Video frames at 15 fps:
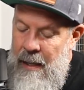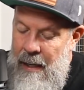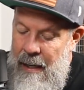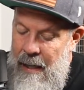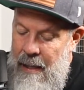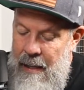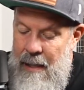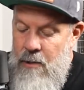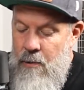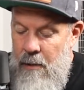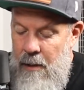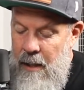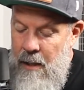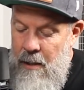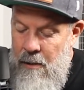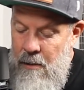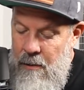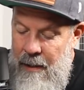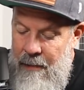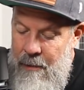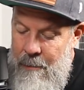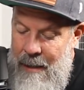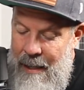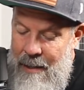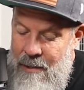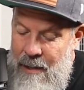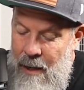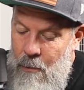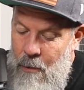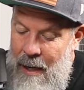And that's really cool. Everybody's
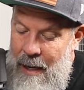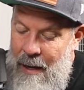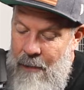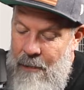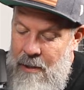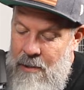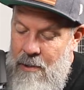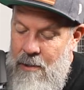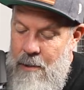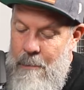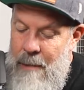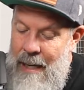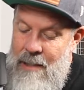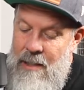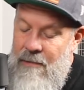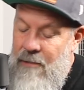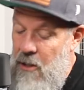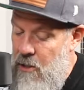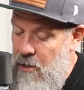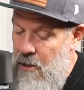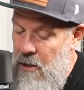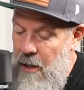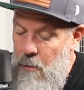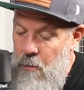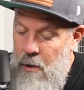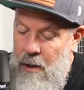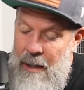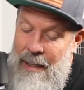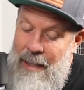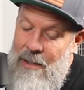like, wow, this is amazing. Verse
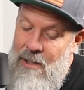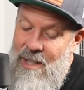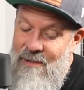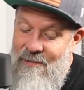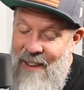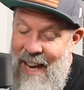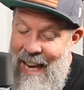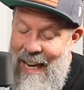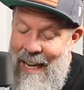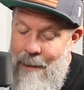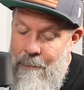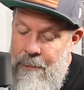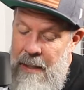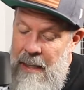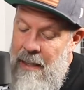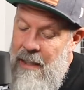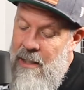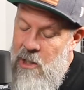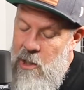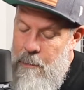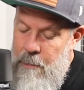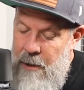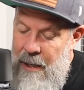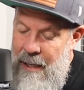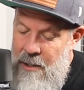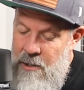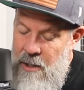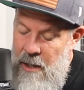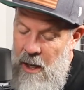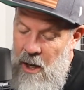31, his fame
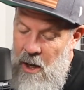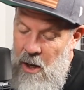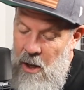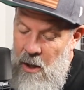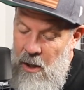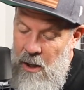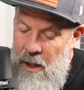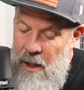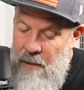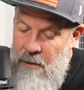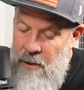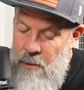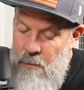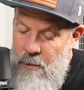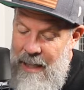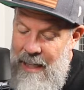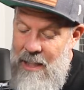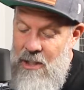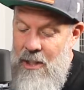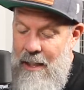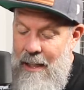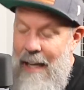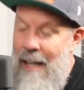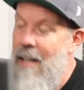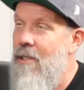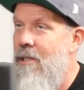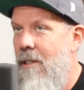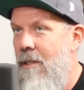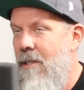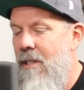spreads all over the region. And
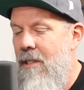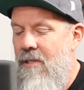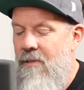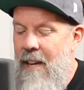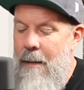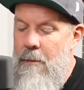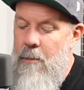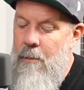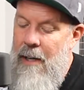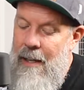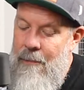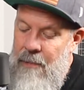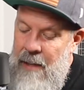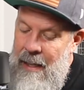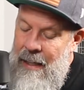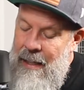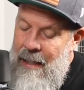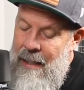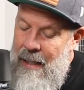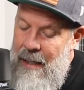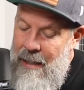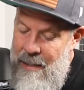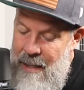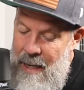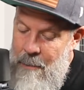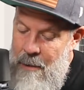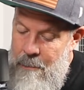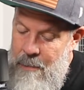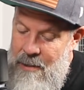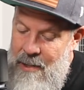as soon as this fame spread, a
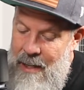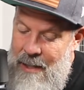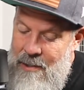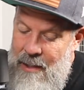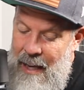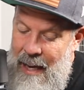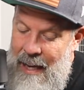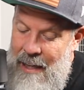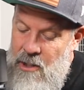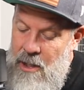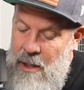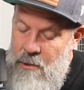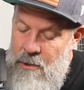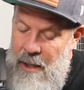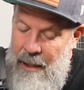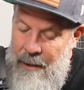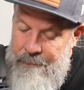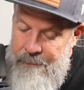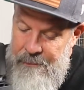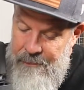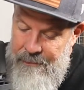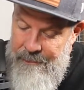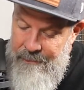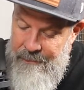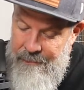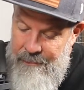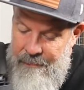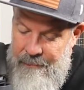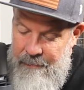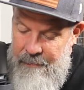demon-possessed guy shows up.
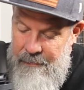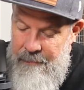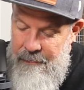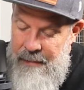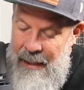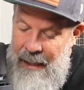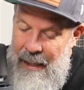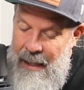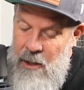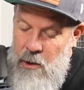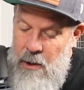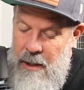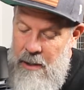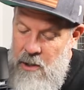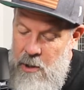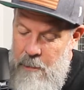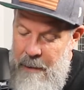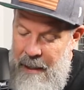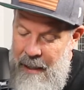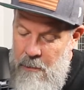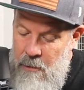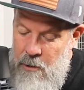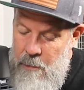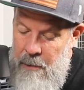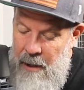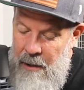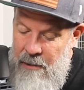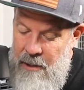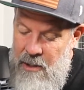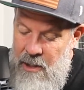Who couldn't speak, was
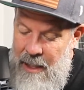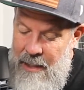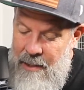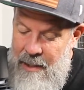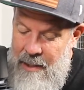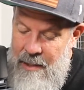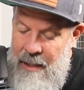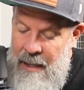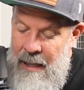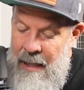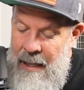brought to Jesus.